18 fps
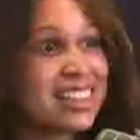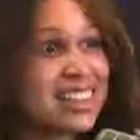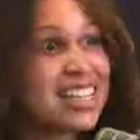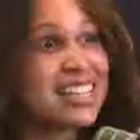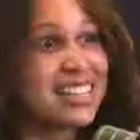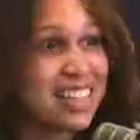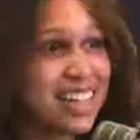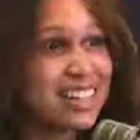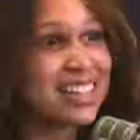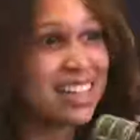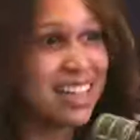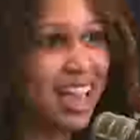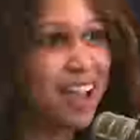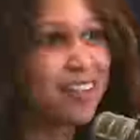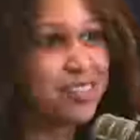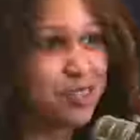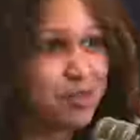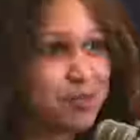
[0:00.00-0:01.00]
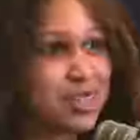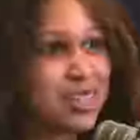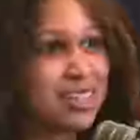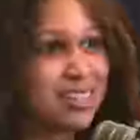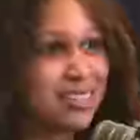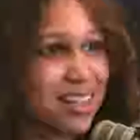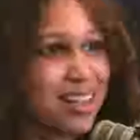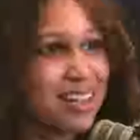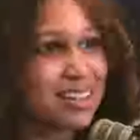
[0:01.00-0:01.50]
they think that they have to
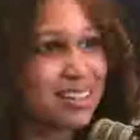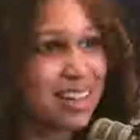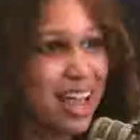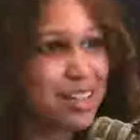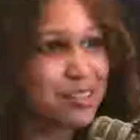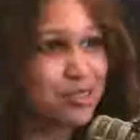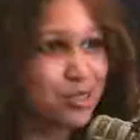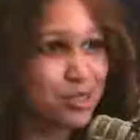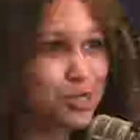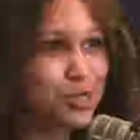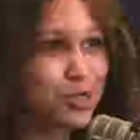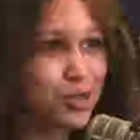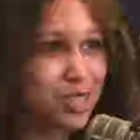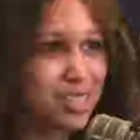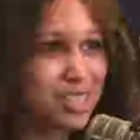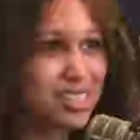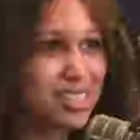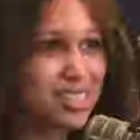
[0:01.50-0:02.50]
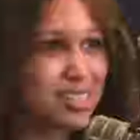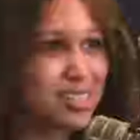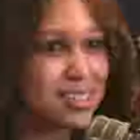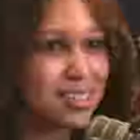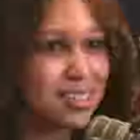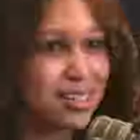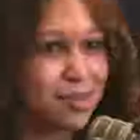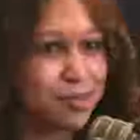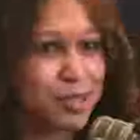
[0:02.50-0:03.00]
be like natural in order
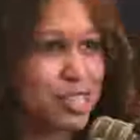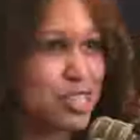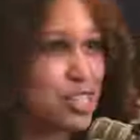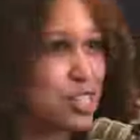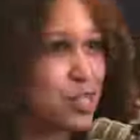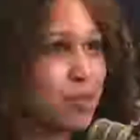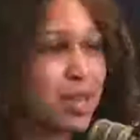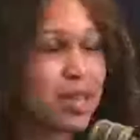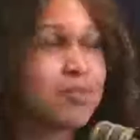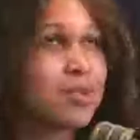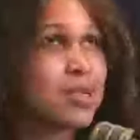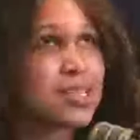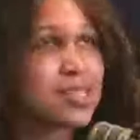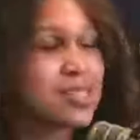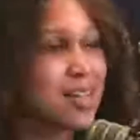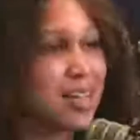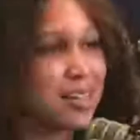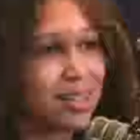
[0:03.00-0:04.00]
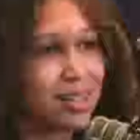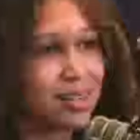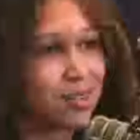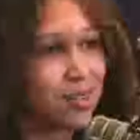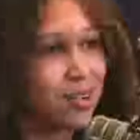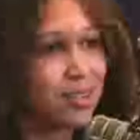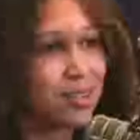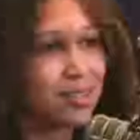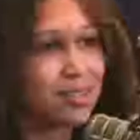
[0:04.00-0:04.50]
to participate, but it's not that
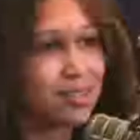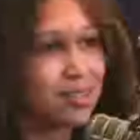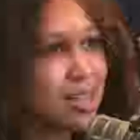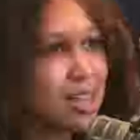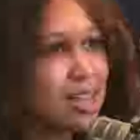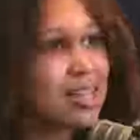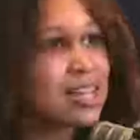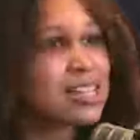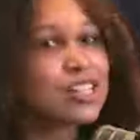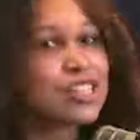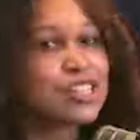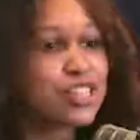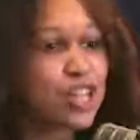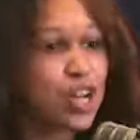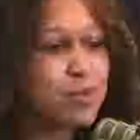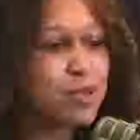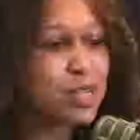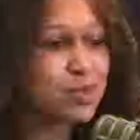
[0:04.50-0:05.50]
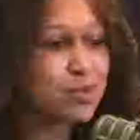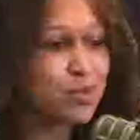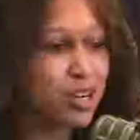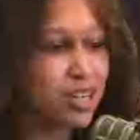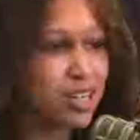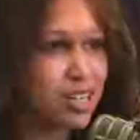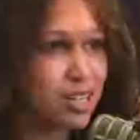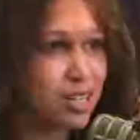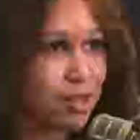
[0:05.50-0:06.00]
at all. Okay. Okay. Because there's so much
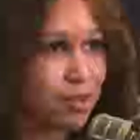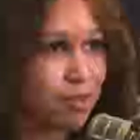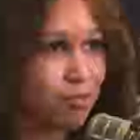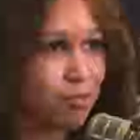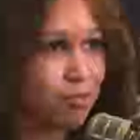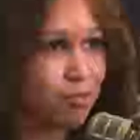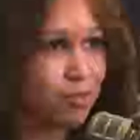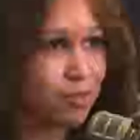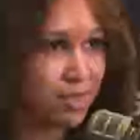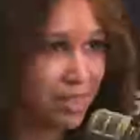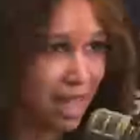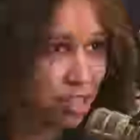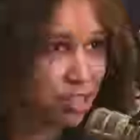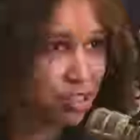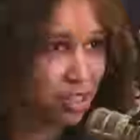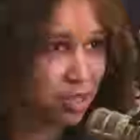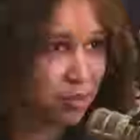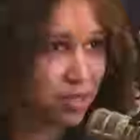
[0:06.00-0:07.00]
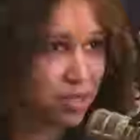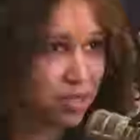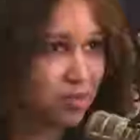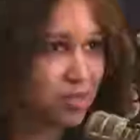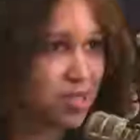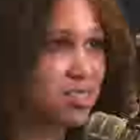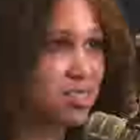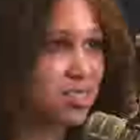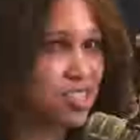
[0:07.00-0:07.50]
more to naturally me
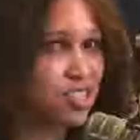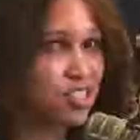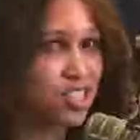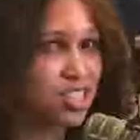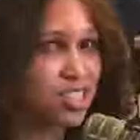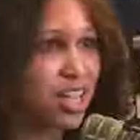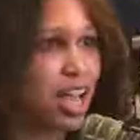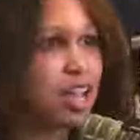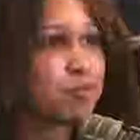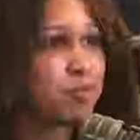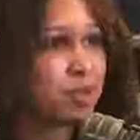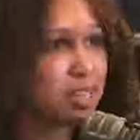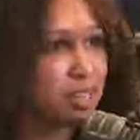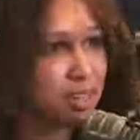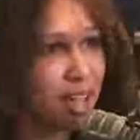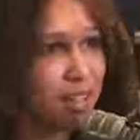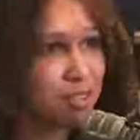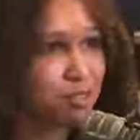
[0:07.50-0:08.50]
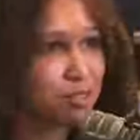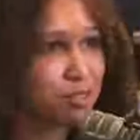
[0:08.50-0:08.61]
events than just like being natural.